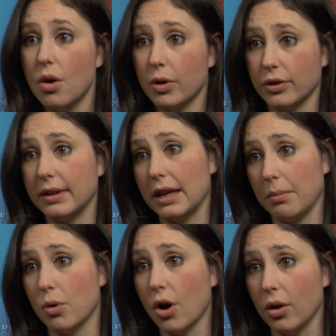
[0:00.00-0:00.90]
when you're
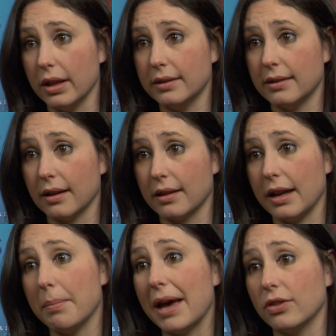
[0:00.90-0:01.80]
thinking more
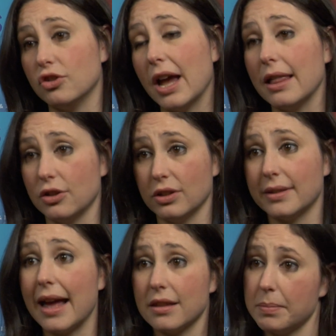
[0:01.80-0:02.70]
holistically about the challenges
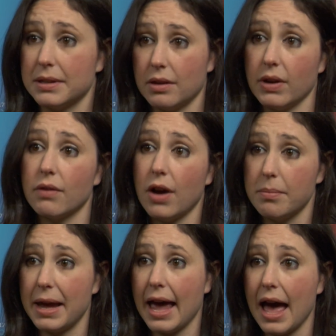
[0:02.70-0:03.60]
that specific
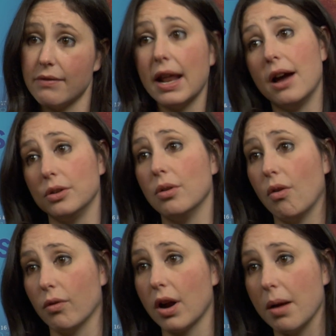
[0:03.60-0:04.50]
fund may have and how do you
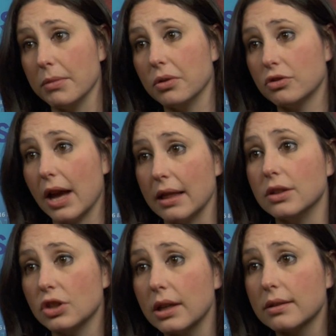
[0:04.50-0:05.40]
overcome those
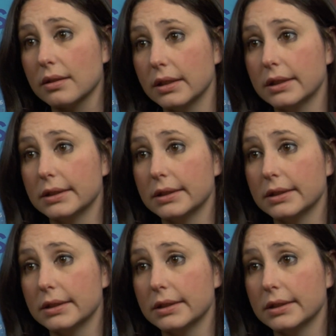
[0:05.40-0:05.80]
challenges